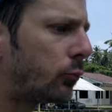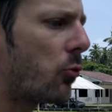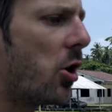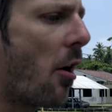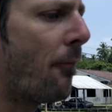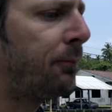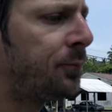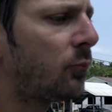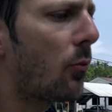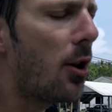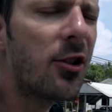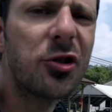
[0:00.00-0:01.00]
Yeah.
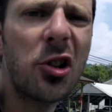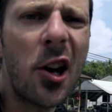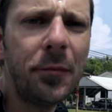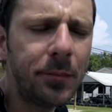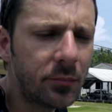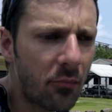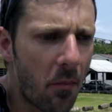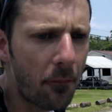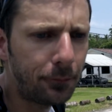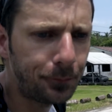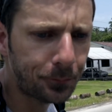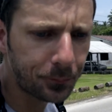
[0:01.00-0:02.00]
Last night,
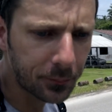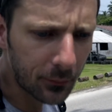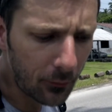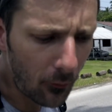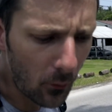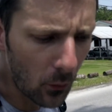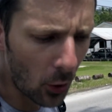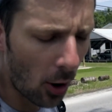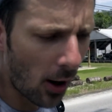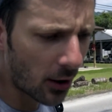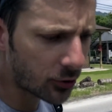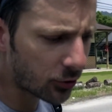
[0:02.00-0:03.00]

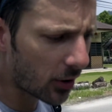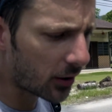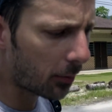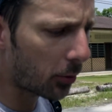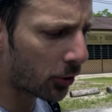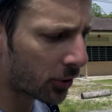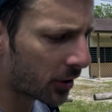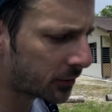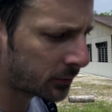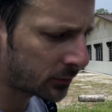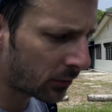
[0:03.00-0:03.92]
I tried a burger.